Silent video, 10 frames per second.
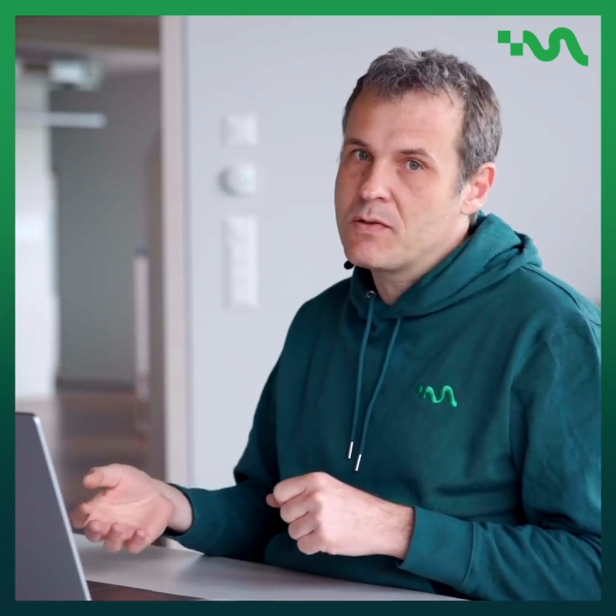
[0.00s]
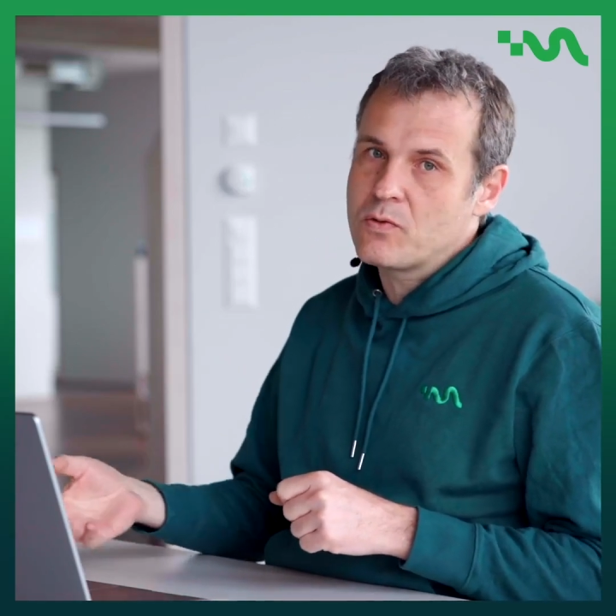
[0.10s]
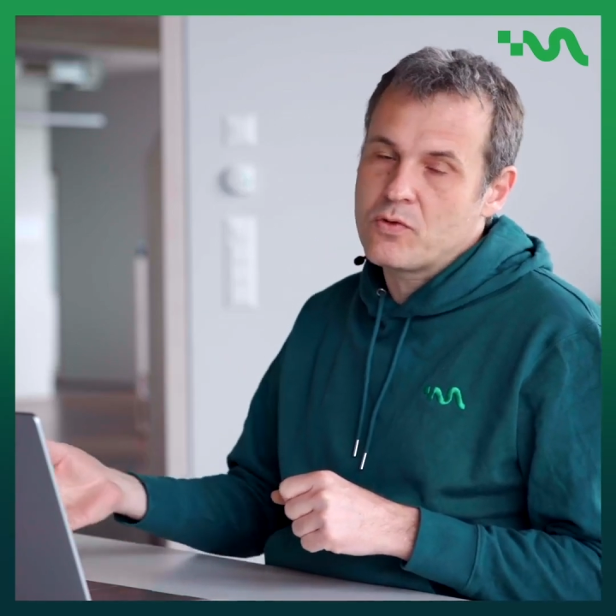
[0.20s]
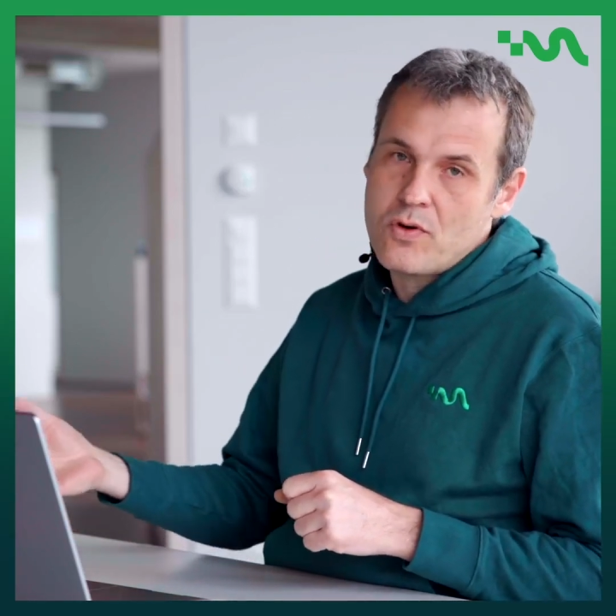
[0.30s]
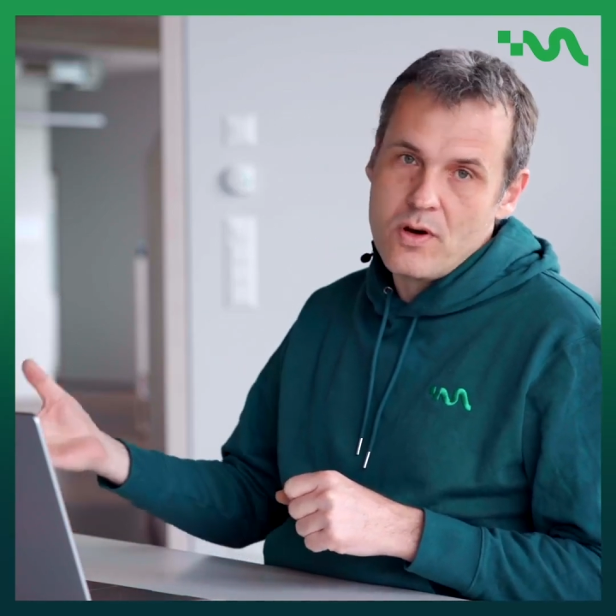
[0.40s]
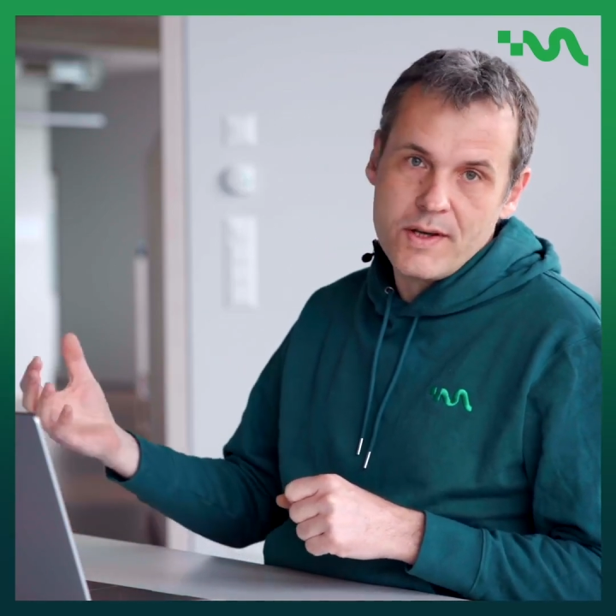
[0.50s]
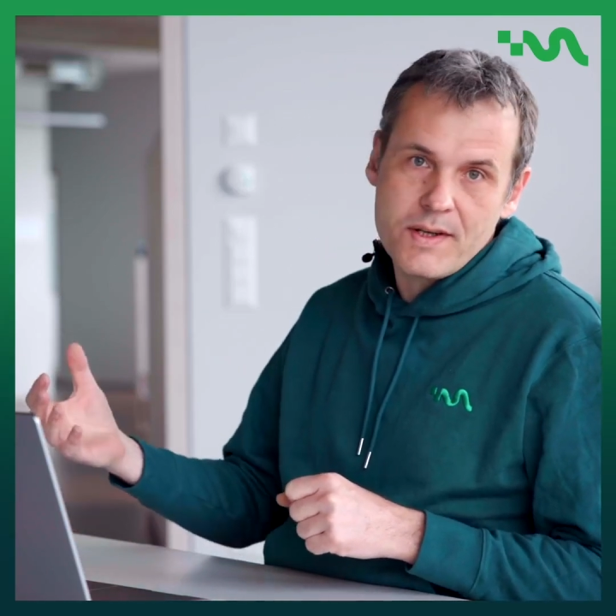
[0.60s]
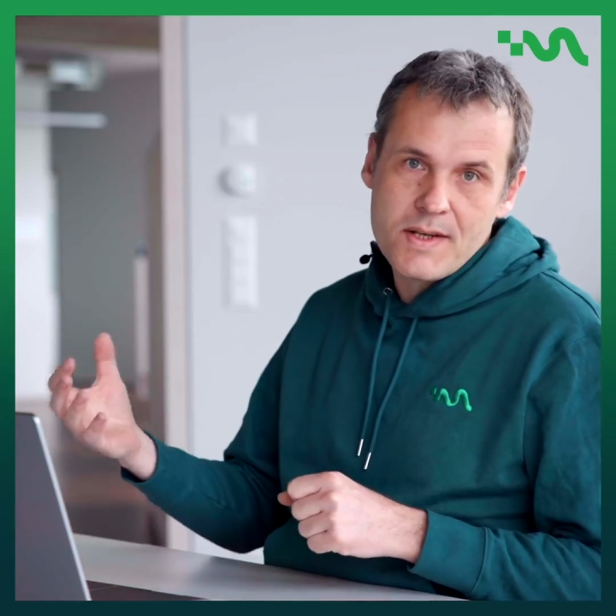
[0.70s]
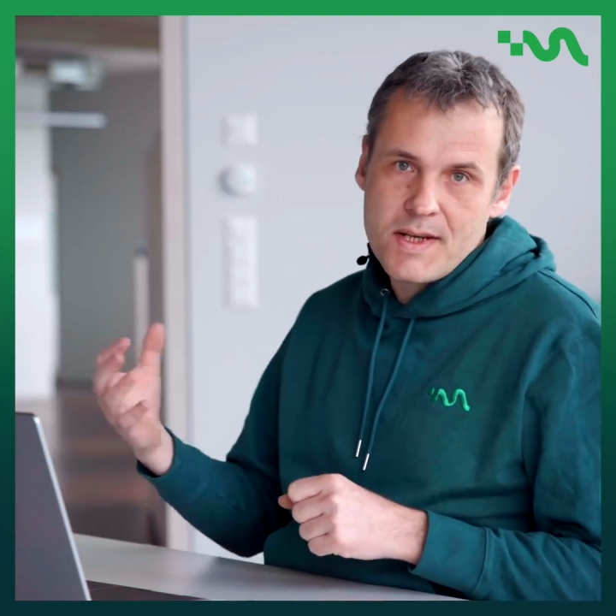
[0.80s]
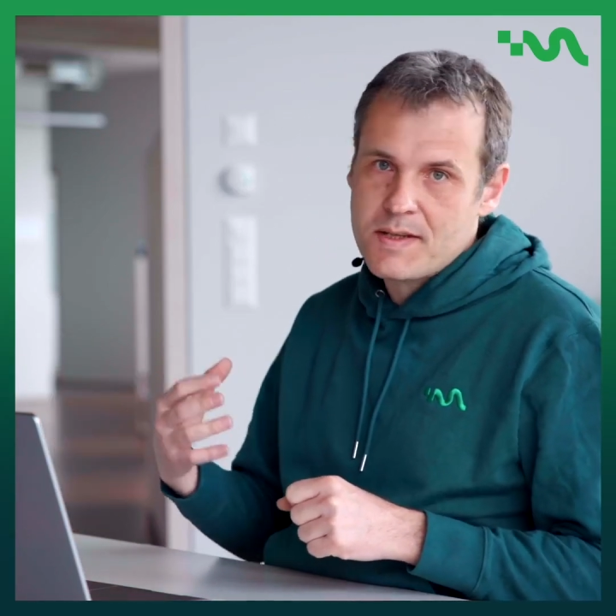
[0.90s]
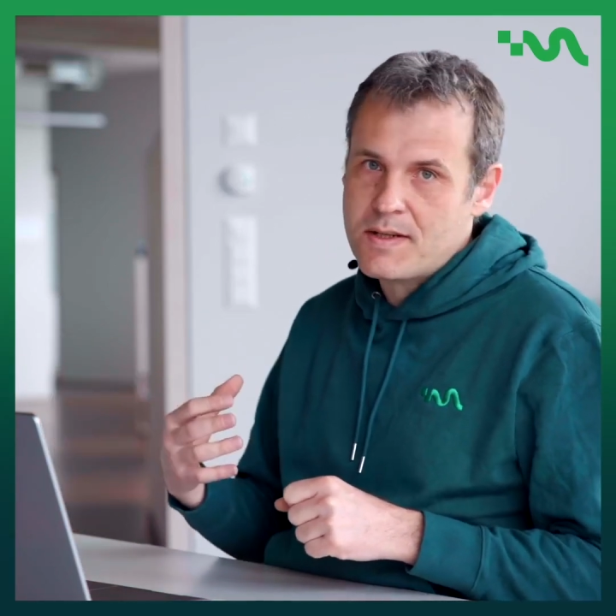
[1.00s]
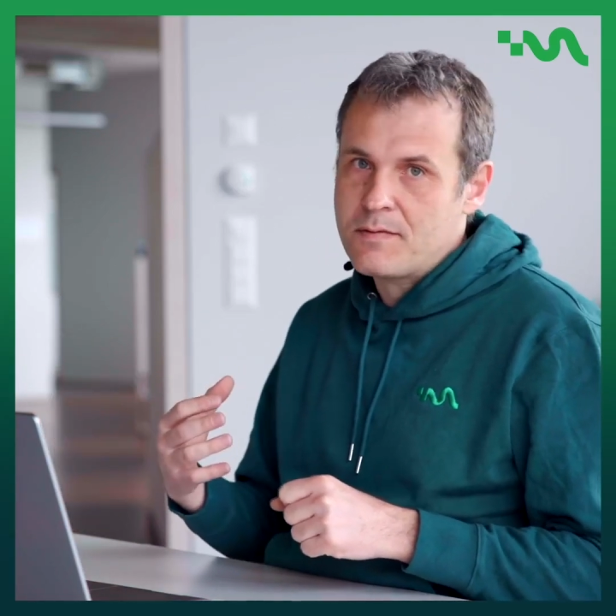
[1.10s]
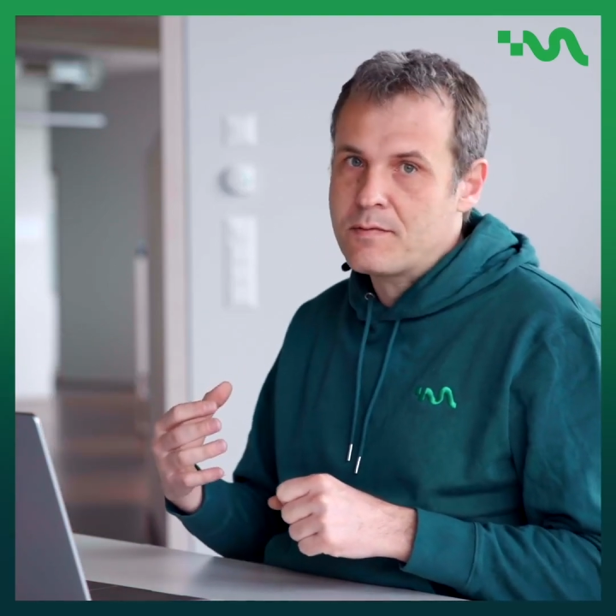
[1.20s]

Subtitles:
to draw in data